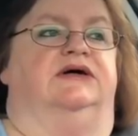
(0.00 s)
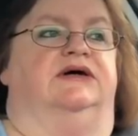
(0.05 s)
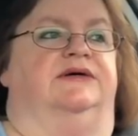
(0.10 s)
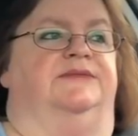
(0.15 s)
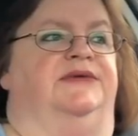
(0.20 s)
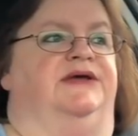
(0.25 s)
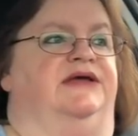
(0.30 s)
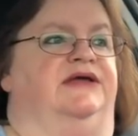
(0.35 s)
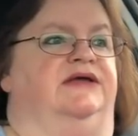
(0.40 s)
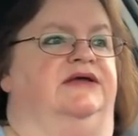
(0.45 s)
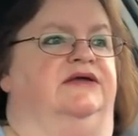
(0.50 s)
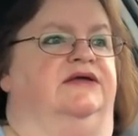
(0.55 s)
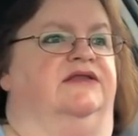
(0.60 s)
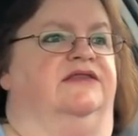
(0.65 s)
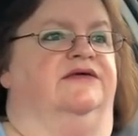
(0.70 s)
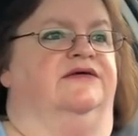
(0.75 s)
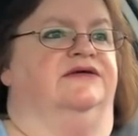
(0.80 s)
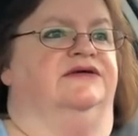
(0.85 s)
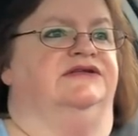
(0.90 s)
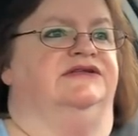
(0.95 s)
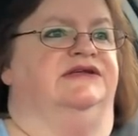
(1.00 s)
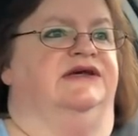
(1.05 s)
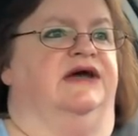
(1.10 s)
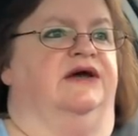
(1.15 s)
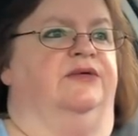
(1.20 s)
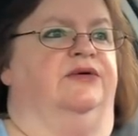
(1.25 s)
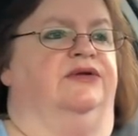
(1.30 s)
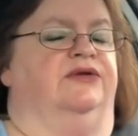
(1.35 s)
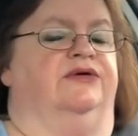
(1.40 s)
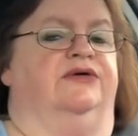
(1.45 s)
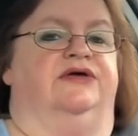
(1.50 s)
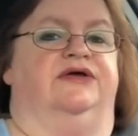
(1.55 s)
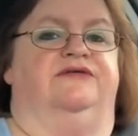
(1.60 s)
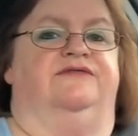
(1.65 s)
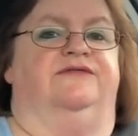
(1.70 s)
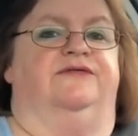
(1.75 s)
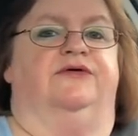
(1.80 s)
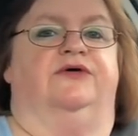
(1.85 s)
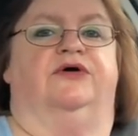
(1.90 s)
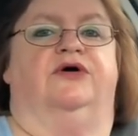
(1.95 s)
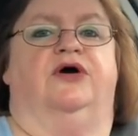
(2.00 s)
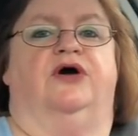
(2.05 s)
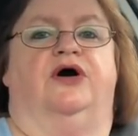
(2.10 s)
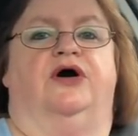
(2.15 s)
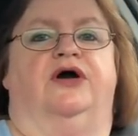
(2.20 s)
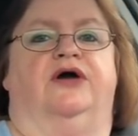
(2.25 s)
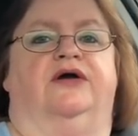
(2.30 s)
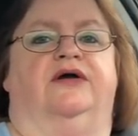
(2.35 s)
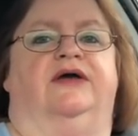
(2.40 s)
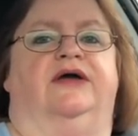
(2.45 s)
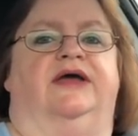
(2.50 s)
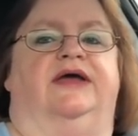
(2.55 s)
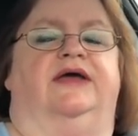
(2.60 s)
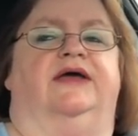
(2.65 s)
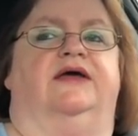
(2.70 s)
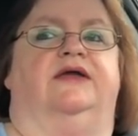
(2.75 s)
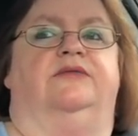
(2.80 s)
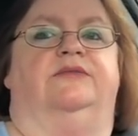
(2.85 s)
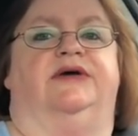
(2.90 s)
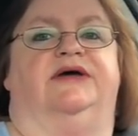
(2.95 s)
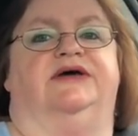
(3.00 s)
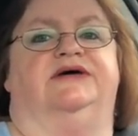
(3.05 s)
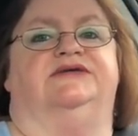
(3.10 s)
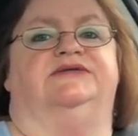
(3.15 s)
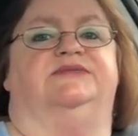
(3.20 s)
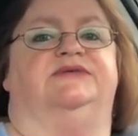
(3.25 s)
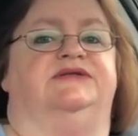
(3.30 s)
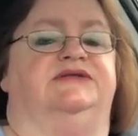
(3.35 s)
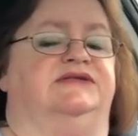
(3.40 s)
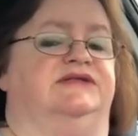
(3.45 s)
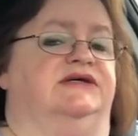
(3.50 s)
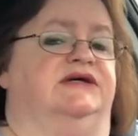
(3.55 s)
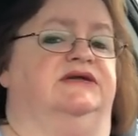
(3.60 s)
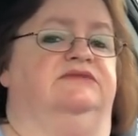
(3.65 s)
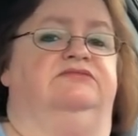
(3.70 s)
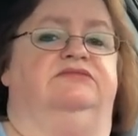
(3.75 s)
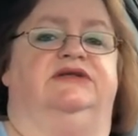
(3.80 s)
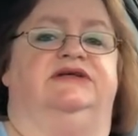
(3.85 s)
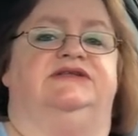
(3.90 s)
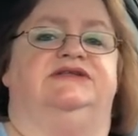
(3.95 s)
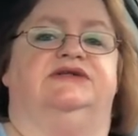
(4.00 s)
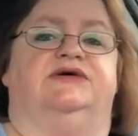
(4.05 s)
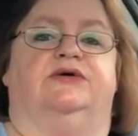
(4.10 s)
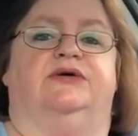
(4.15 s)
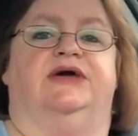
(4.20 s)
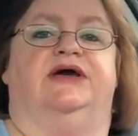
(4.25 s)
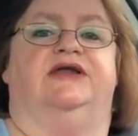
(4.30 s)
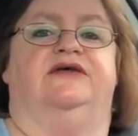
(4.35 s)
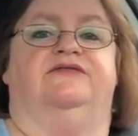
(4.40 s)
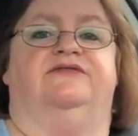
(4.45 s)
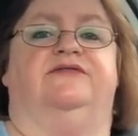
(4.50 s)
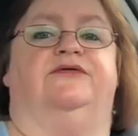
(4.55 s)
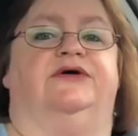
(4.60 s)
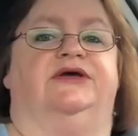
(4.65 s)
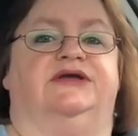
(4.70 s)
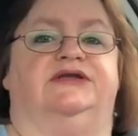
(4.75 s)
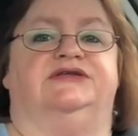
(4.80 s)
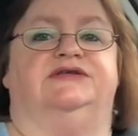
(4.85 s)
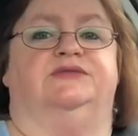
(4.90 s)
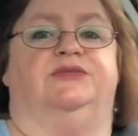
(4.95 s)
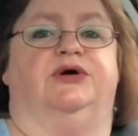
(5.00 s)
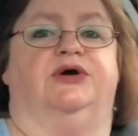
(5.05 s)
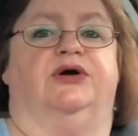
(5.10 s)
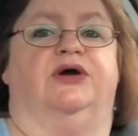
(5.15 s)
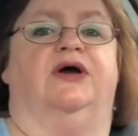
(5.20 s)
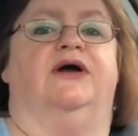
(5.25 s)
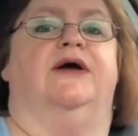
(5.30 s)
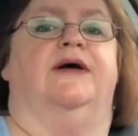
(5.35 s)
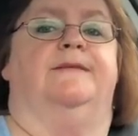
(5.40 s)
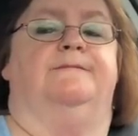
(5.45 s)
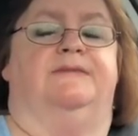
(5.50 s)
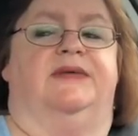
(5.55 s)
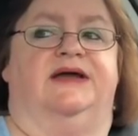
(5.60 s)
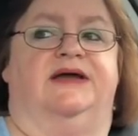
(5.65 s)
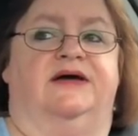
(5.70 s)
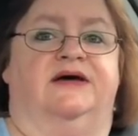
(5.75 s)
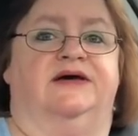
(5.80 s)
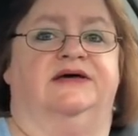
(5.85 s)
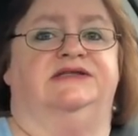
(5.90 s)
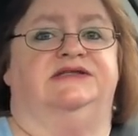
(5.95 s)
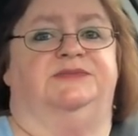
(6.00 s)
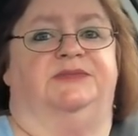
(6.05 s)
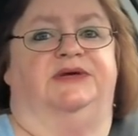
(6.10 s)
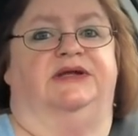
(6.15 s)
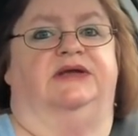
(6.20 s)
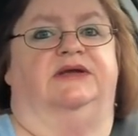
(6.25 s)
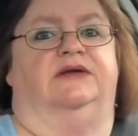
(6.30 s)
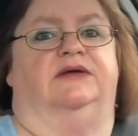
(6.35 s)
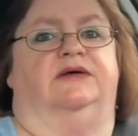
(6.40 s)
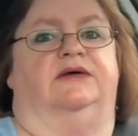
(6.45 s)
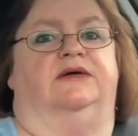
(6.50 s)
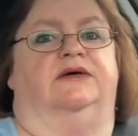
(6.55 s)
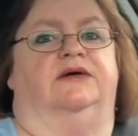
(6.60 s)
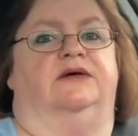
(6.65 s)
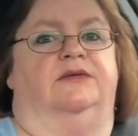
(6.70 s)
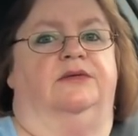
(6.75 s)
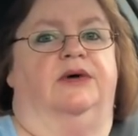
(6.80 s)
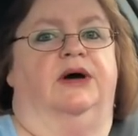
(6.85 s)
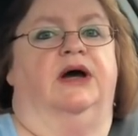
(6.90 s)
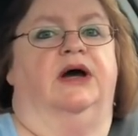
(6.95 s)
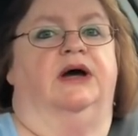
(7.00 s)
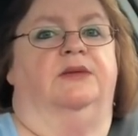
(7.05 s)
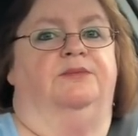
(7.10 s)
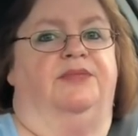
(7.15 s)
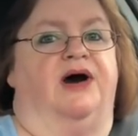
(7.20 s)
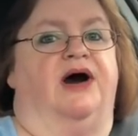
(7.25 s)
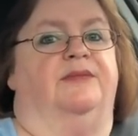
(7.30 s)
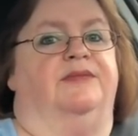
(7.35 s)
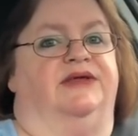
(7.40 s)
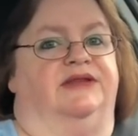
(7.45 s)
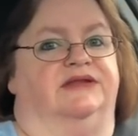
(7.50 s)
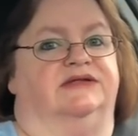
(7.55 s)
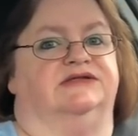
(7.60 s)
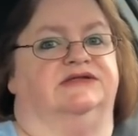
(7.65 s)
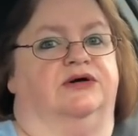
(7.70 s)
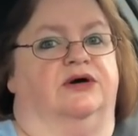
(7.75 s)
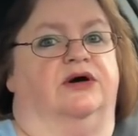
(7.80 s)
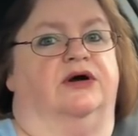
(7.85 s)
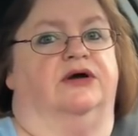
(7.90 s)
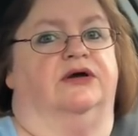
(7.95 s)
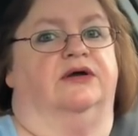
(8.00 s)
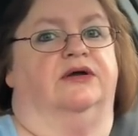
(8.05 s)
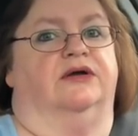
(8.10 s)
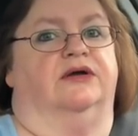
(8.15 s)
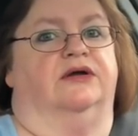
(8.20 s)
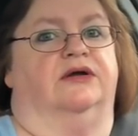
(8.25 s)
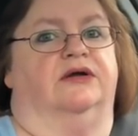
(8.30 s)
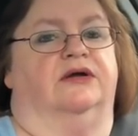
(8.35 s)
I mean, Thursday I went looking for a car and my husband said, let's go get it for you tomorrow. My husband bought me this car.